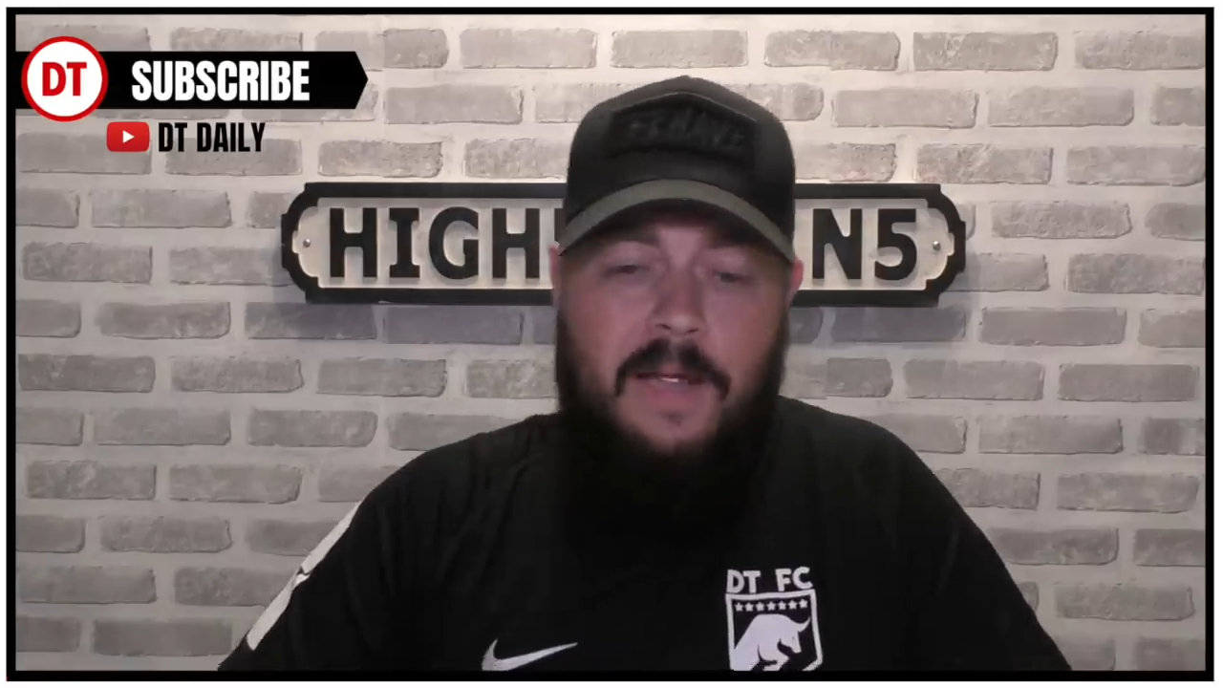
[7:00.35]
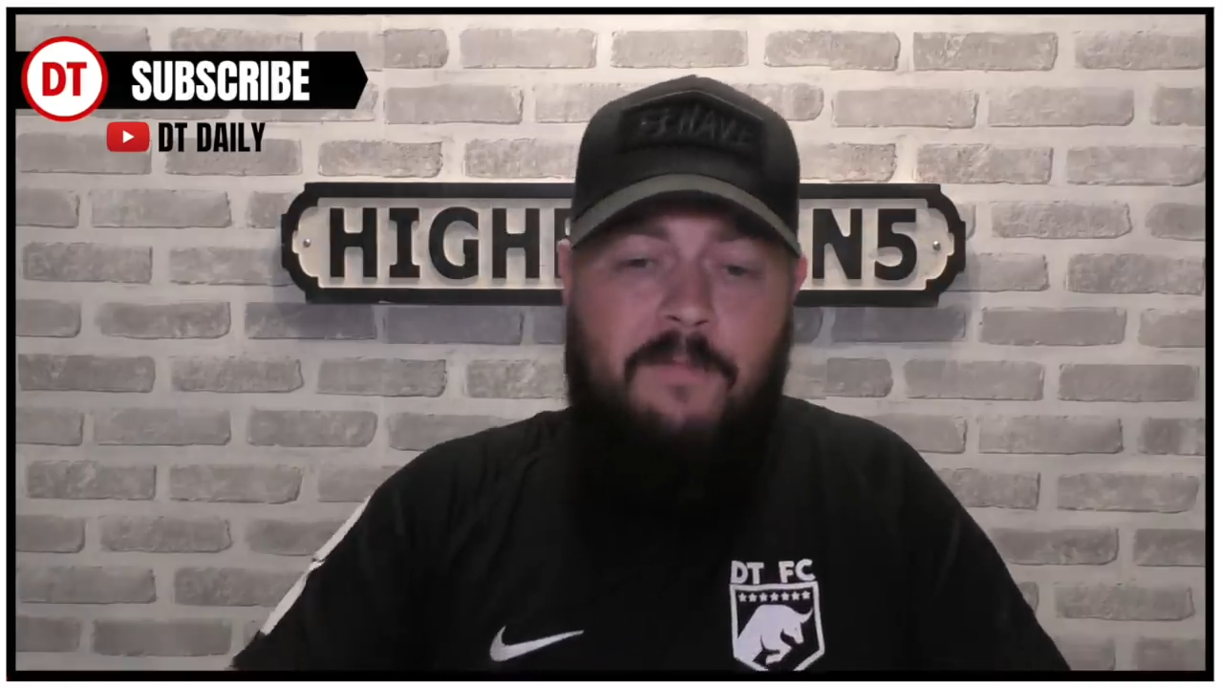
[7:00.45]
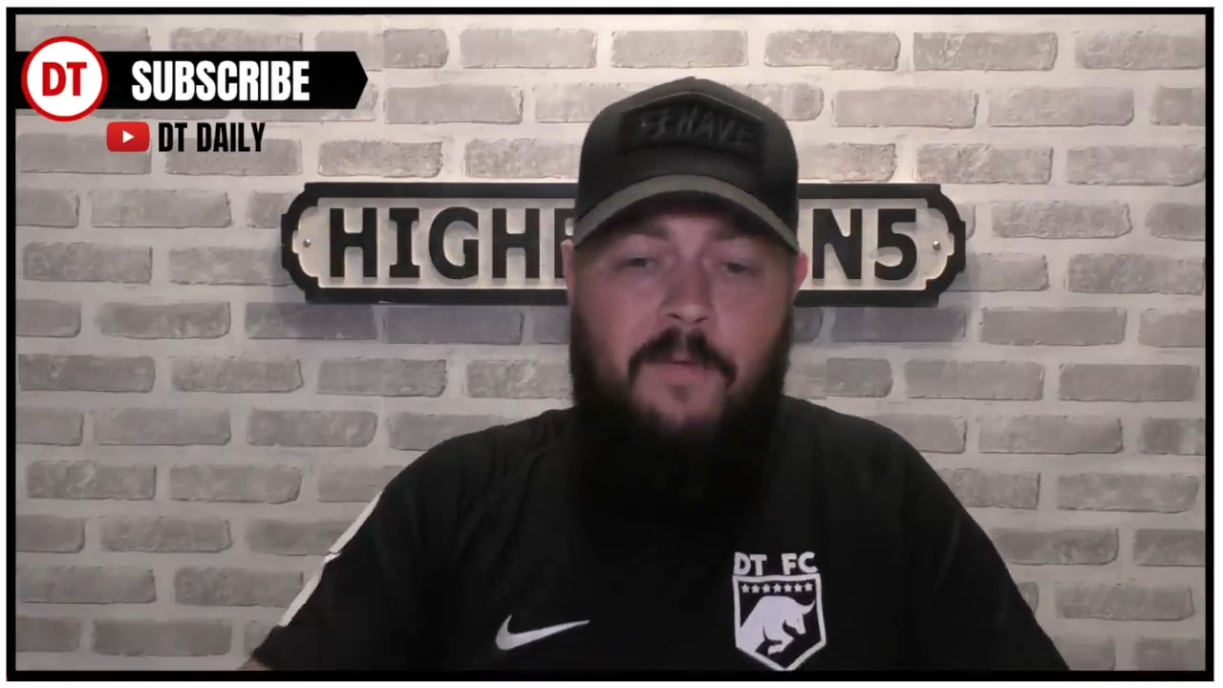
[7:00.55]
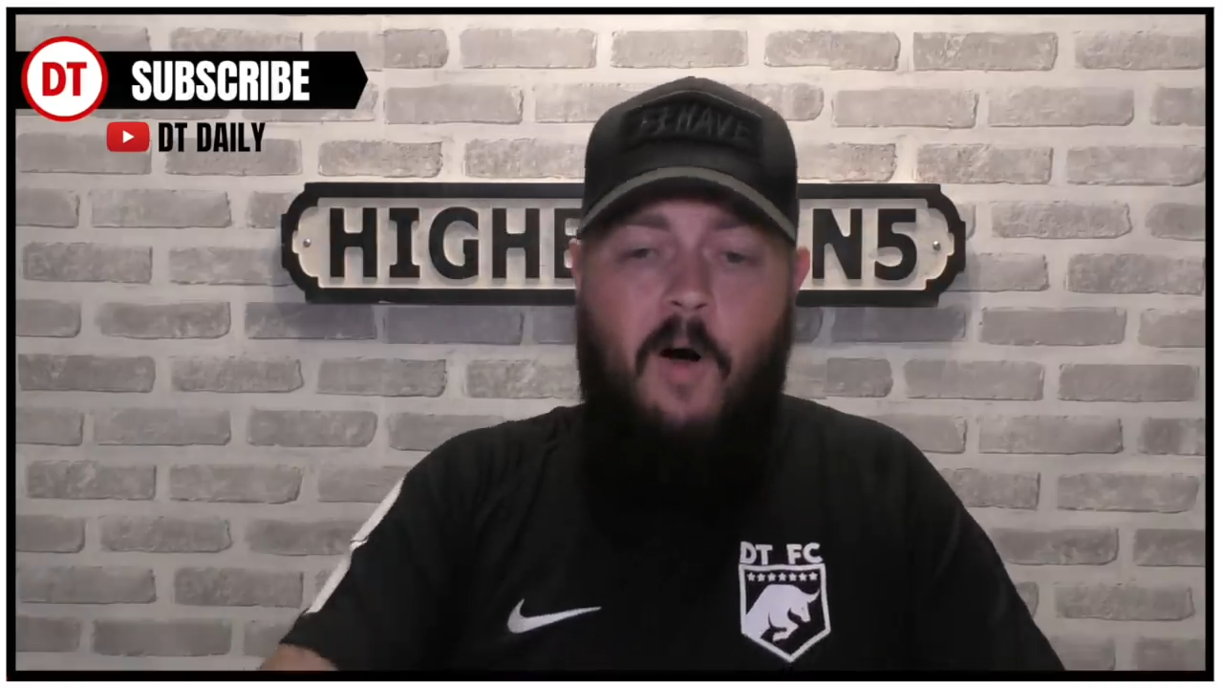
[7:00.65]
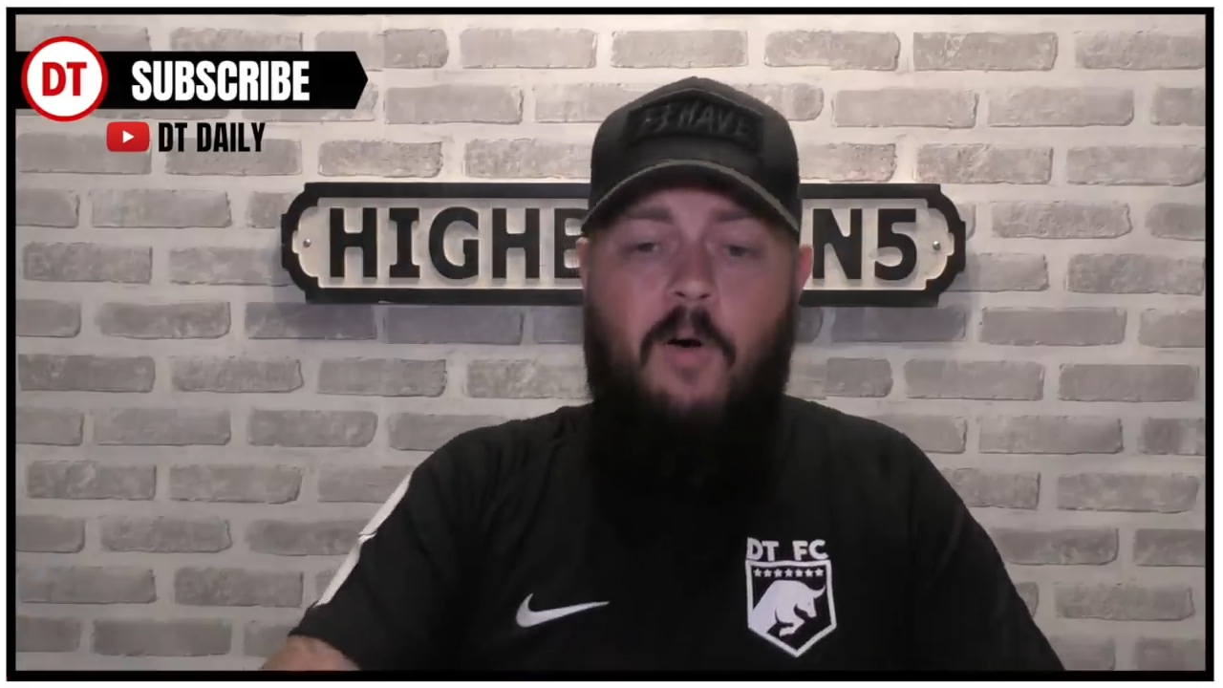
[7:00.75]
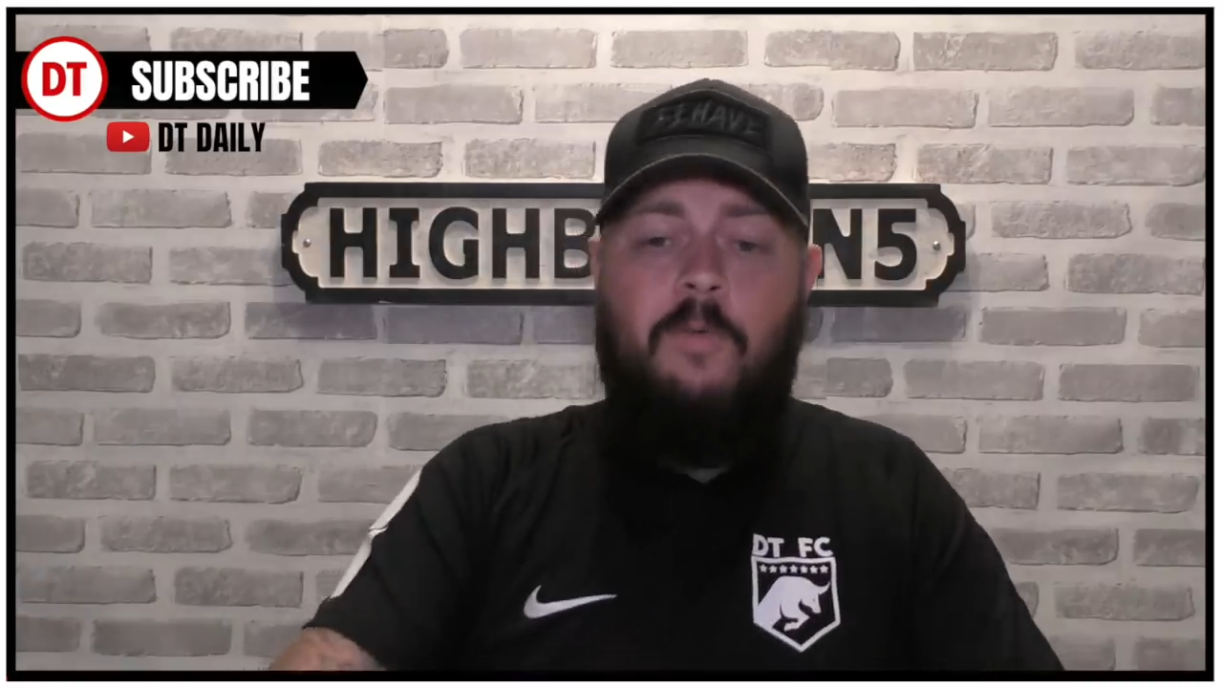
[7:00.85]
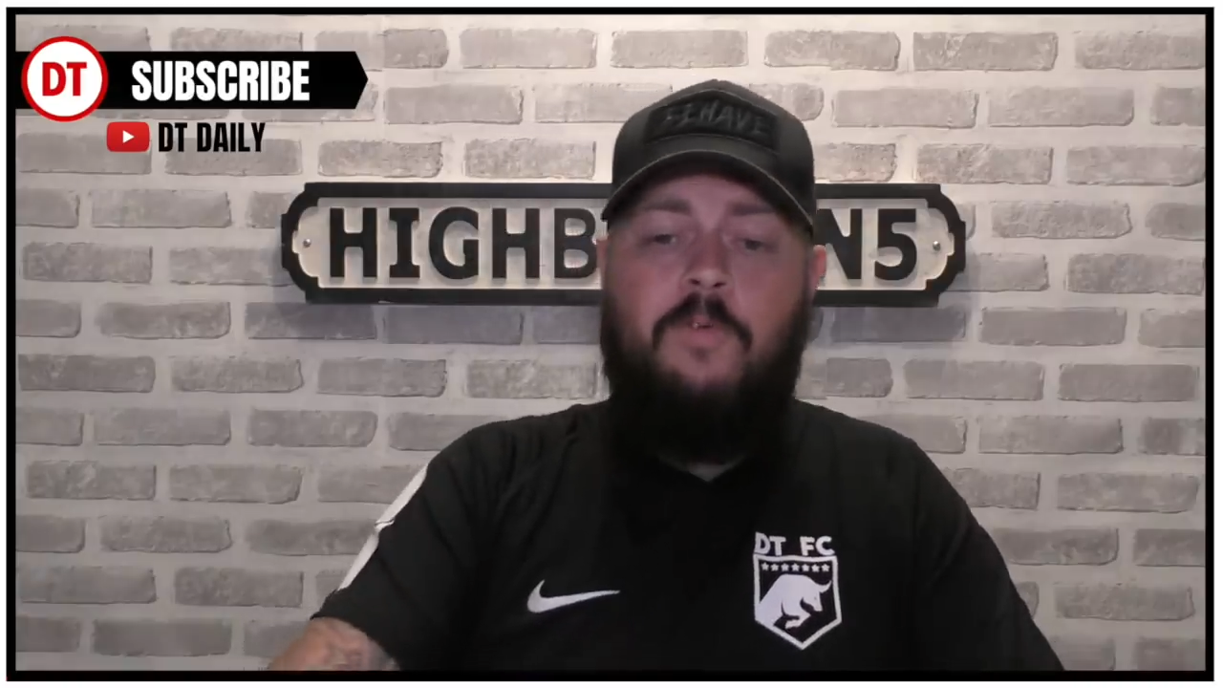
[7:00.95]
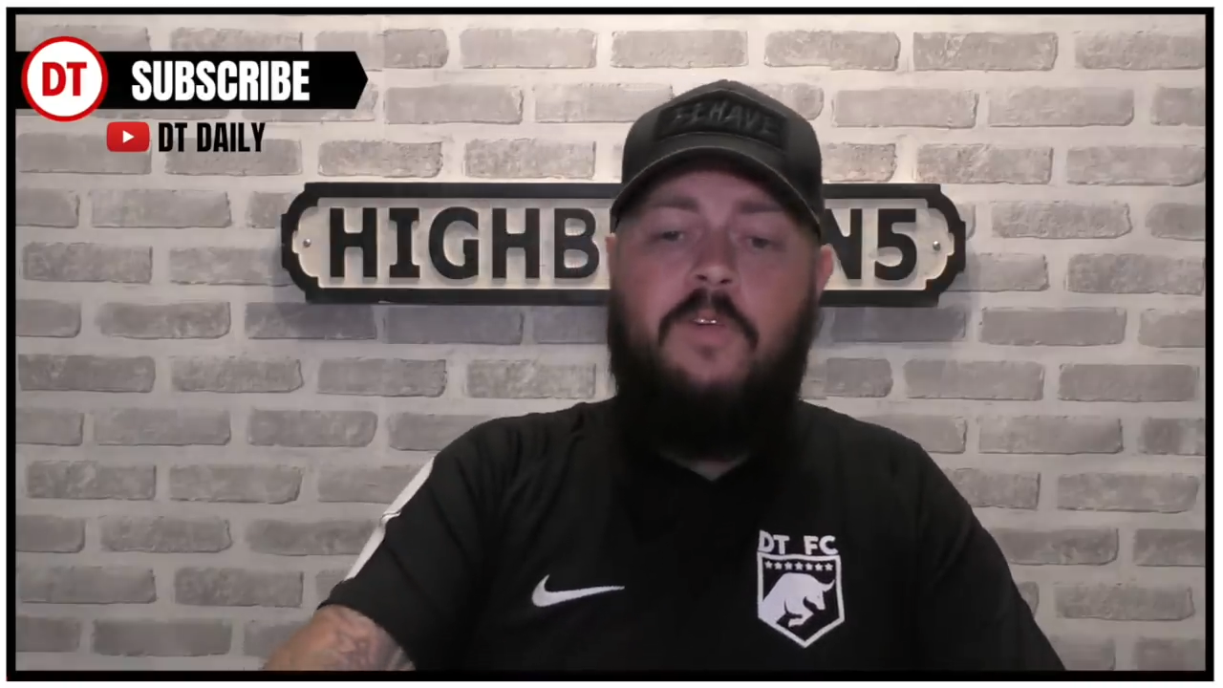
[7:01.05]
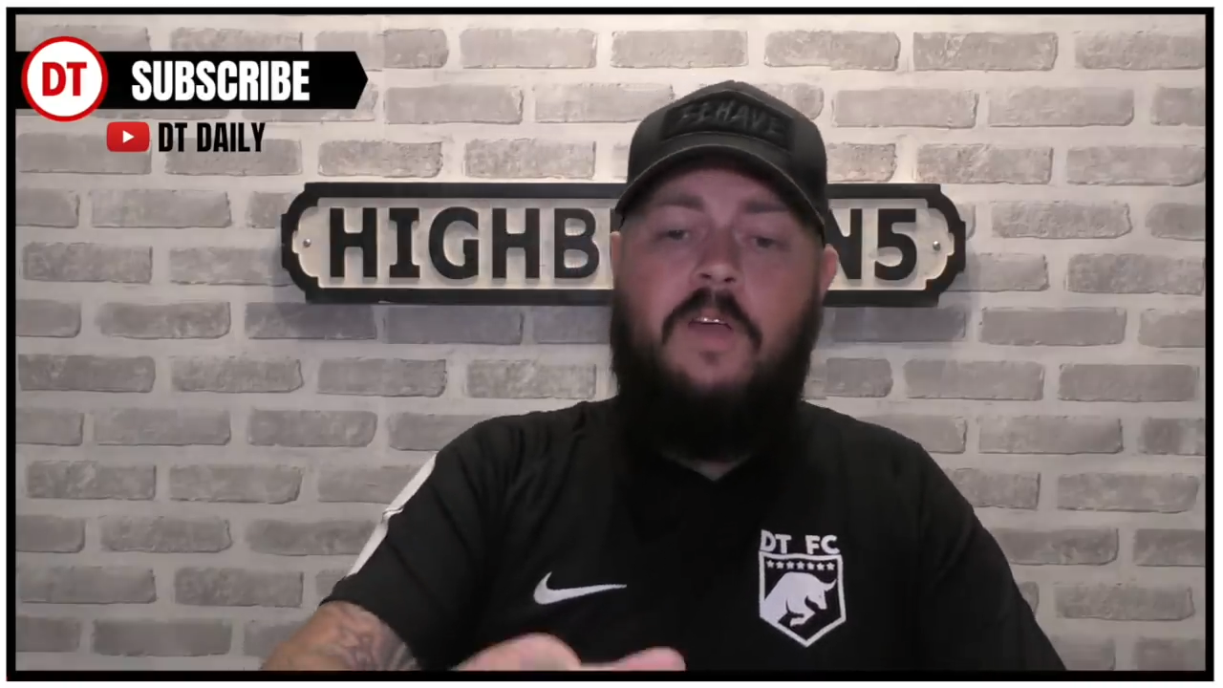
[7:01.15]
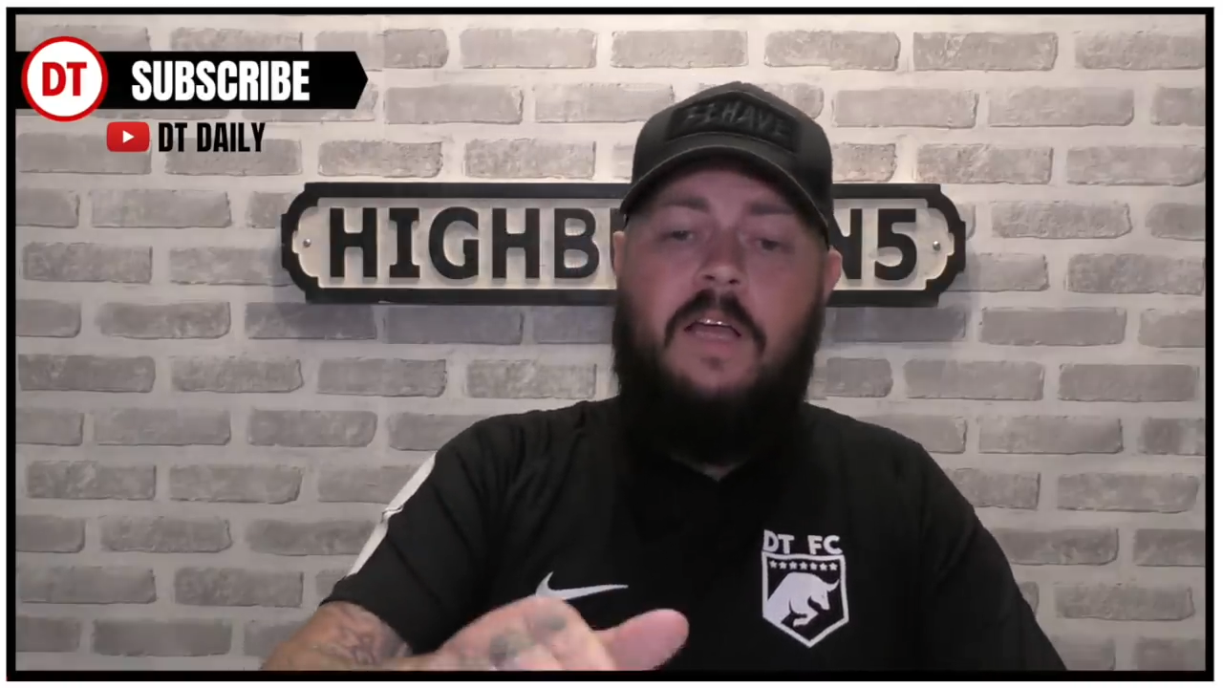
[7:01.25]

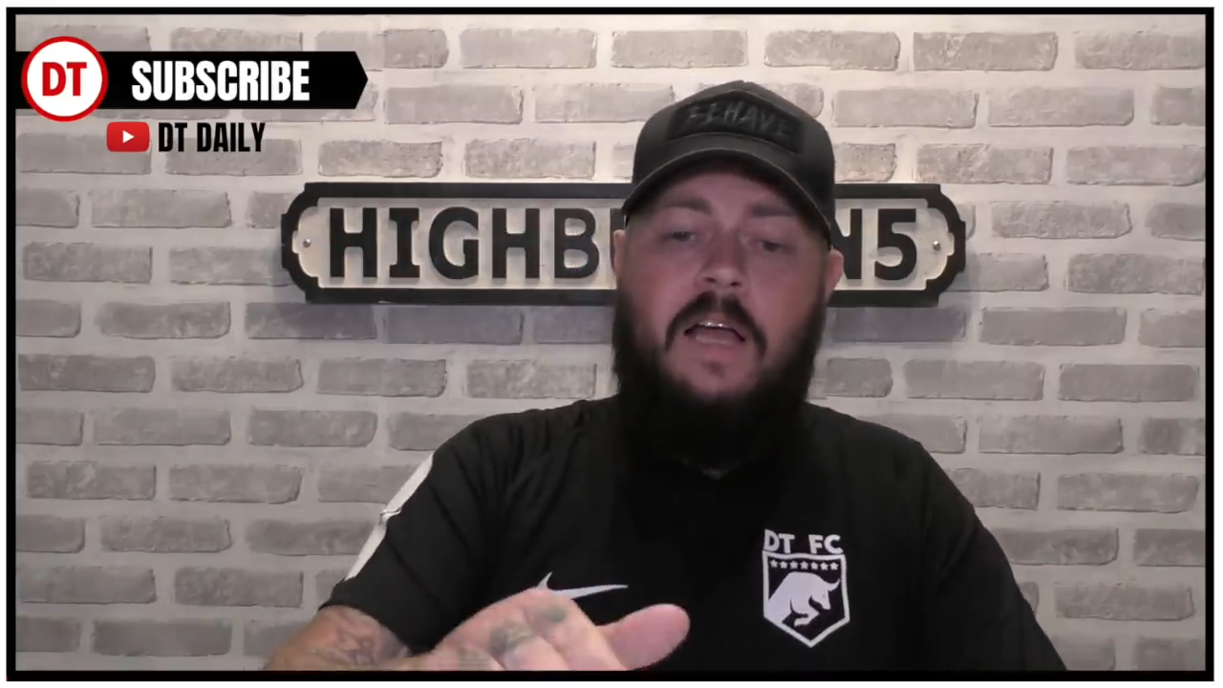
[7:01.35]
involves